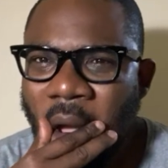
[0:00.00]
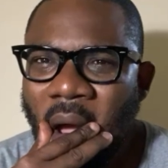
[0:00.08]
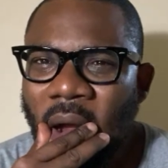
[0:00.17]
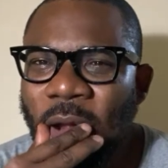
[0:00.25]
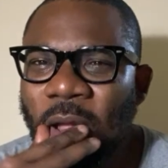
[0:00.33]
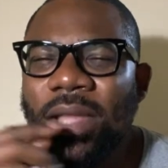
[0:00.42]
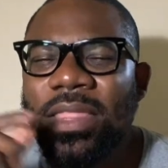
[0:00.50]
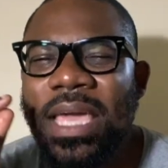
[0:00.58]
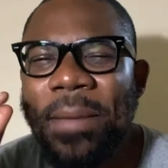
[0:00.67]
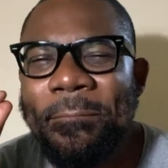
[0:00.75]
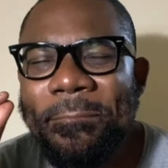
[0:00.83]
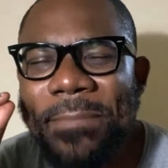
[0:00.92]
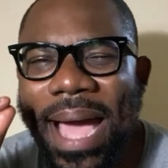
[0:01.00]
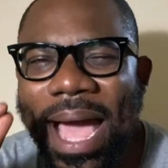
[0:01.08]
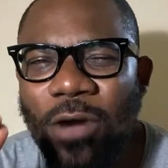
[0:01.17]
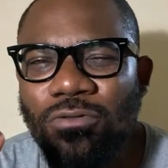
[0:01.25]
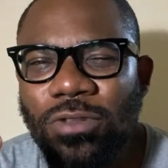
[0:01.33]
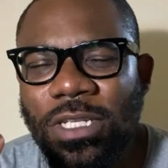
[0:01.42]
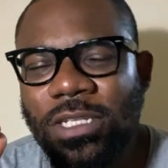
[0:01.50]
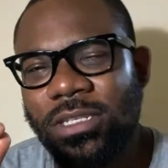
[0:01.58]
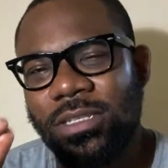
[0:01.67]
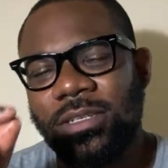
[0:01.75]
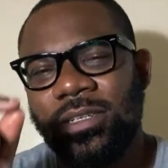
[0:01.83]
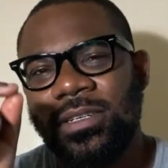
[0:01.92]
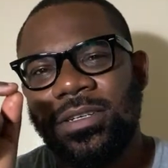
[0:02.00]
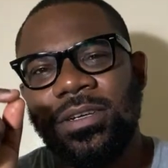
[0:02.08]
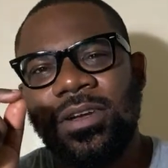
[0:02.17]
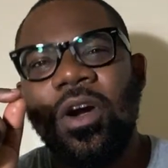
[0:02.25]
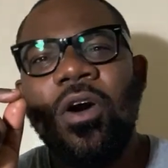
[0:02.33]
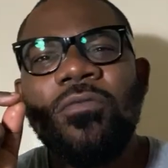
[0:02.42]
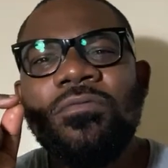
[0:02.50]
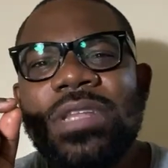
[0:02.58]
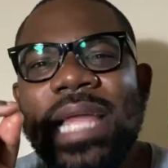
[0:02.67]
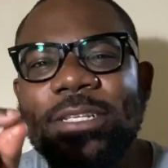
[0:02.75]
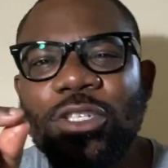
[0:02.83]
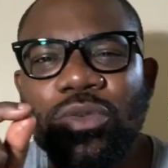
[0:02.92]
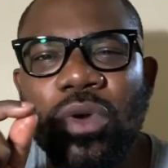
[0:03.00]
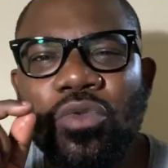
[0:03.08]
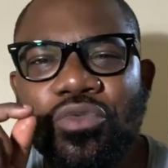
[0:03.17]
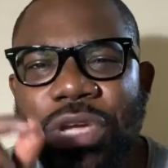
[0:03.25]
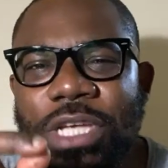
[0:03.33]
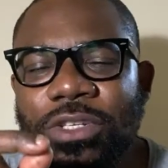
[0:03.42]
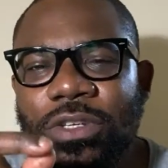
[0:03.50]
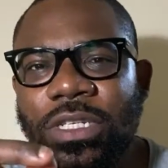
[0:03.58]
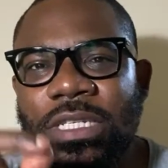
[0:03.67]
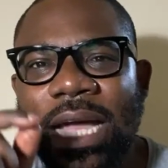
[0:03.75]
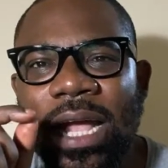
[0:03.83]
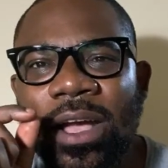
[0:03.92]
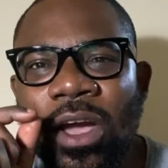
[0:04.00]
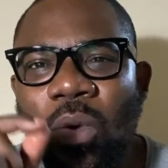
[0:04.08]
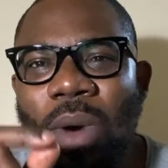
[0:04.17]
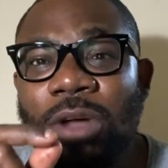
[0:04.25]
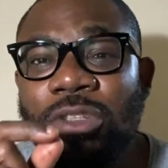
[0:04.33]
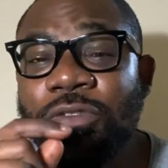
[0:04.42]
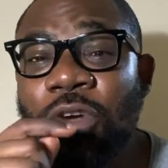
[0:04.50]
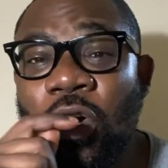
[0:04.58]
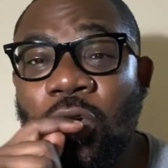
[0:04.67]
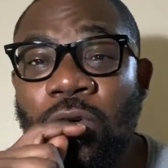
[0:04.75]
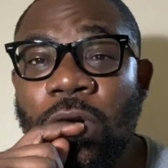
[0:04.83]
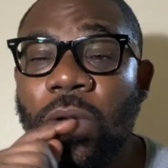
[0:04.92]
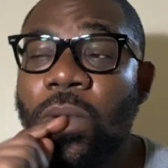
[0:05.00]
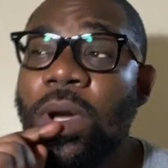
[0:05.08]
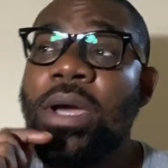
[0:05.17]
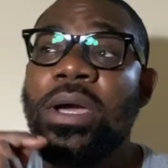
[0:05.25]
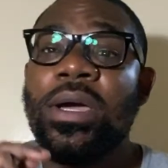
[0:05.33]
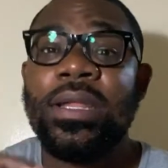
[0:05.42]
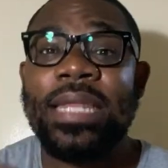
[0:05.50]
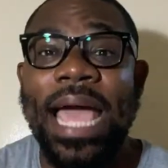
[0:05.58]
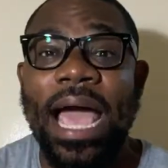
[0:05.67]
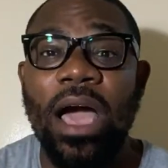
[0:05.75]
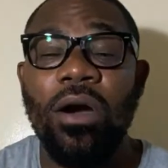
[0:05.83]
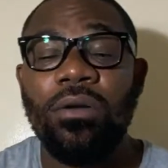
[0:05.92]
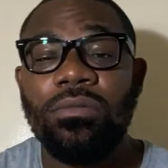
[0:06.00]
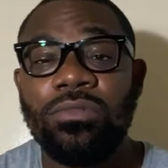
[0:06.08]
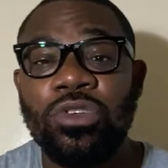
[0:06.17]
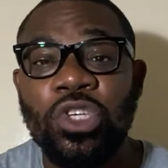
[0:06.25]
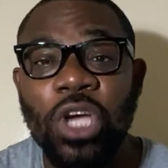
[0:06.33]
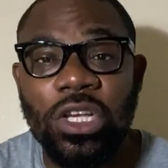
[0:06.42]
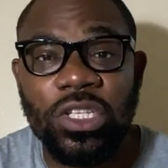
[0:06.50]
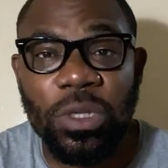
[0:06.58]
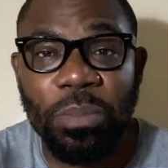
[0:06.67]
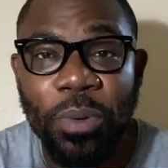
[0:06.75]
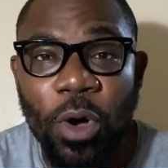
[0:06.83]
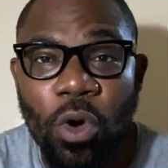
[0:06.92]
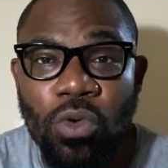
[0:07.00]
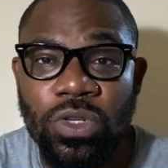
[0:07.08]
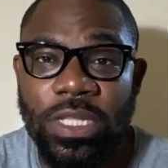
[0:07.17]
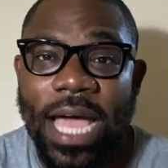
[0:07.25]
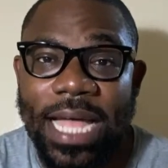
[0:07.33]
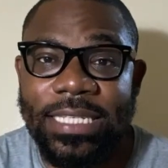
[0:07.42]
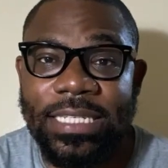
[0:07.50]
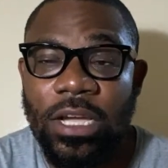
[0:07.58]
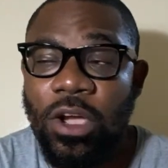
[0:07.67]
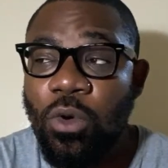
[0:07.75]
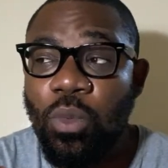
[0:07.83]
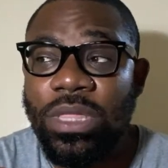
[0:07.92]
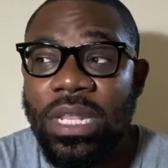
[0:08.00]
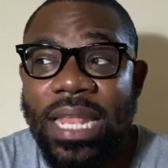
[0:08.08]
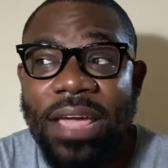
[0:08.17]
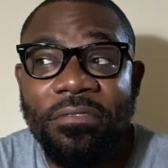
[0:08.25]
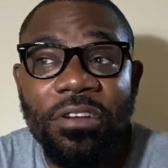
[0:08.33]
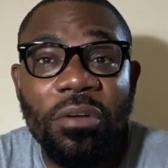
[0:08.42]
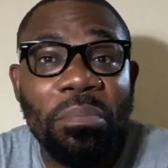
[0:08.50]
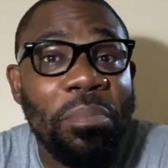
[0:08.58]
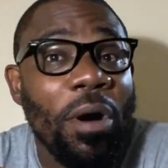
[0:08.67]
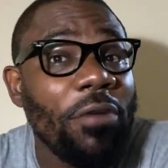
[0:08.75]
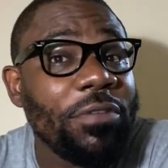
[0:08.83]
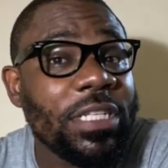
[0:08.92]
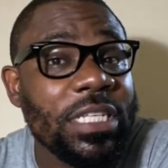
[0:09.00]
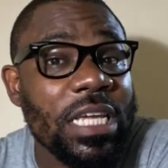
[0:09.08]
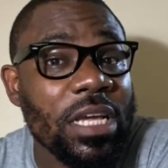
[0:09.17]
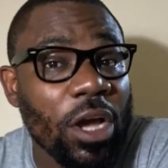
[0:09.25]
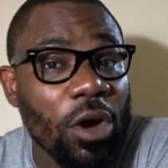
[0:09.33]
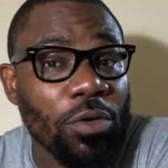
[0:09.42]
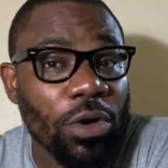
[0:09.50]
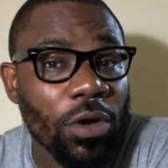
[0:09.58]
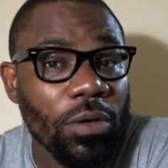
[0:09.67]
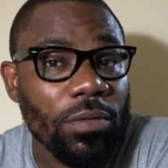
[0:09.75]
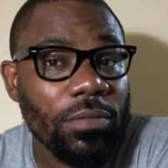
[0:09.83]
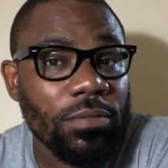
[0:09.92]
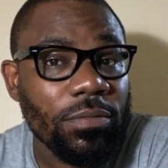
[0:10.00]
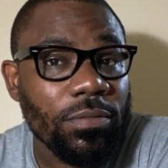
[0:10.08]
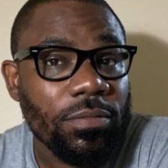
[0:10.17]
Look at the amount of natural resources that go out of Congo. Now, juxtapose that with the level of poverty in Congo.